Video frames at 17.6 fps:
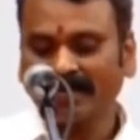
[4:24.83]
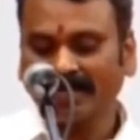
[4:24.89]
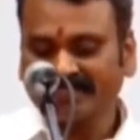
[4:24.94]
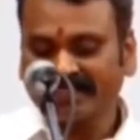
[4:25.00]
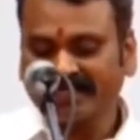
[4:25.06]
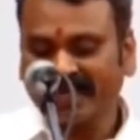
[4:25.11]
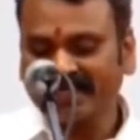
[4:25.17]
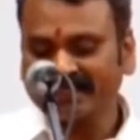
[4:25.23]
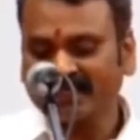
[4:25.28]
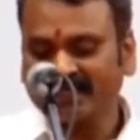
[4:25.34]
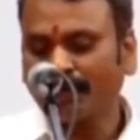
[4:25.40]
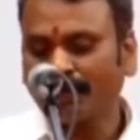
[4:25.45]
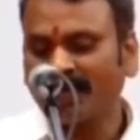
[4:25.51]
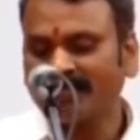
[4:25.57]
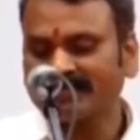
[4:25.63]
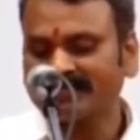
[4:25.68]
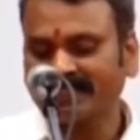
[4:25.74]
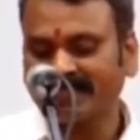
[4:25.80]
education
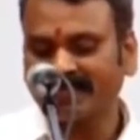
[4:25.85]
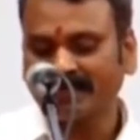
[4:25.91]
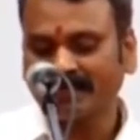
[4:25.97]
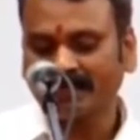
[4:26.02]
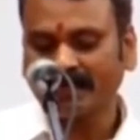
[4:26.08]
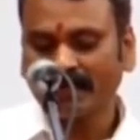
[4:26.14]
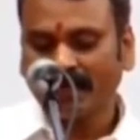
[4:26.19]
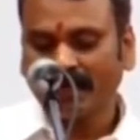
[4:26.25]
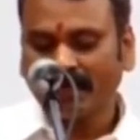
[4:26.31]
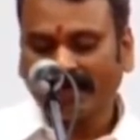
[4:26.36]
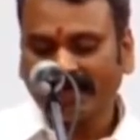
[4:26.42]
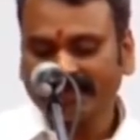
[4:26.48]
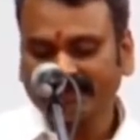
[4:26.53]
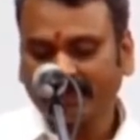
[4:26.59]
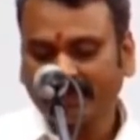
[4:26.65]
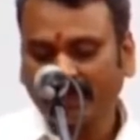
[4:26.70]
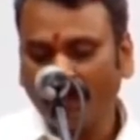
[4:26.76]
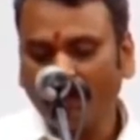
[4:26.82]
policy has